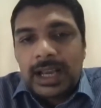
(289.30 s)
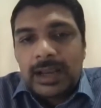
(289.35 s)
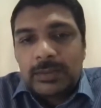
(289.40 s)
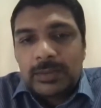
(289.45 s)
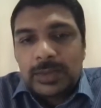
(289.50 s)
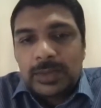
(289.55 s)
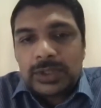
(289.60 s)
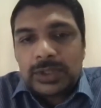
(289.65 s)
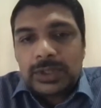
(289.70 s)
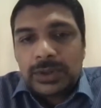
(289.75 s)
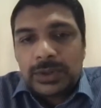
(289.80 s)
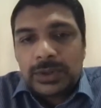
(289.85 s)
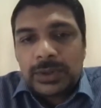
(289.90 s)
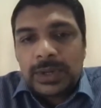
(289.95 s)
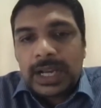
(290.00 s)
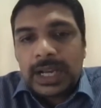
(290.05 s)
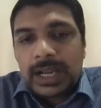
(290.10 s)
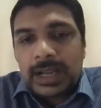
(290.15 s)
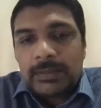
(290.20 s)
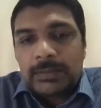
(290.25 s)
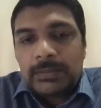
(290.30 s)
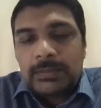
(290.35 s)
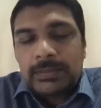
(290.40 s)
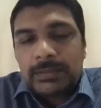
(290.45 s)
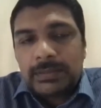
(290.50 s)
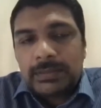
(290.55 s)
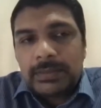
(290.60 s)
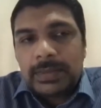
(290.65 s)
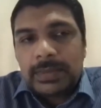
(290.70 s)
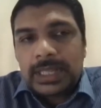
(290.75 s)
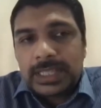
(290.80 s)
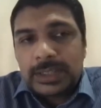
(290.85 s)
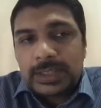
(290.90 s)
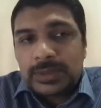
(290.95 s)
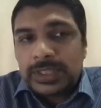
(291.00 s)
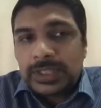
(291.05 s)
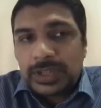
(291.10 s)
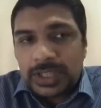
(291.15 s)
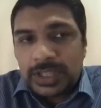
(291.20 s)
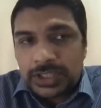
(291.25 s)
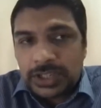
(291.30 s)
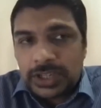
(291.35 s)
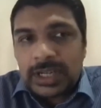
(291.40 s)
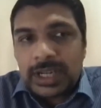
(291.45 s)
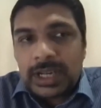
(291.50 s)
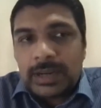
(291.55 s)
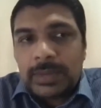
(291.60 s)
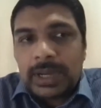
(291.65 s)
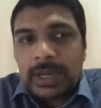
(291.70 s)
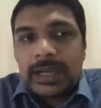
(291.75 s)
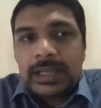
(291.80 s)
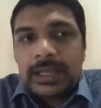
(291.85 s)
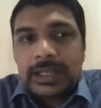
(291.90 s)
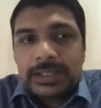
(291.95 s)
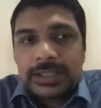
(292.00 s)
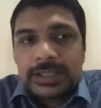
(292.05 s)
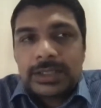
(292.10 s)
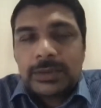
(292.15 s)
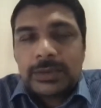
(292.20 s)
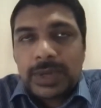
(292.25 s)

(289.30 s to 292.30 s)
So this was not a shotgun marriage.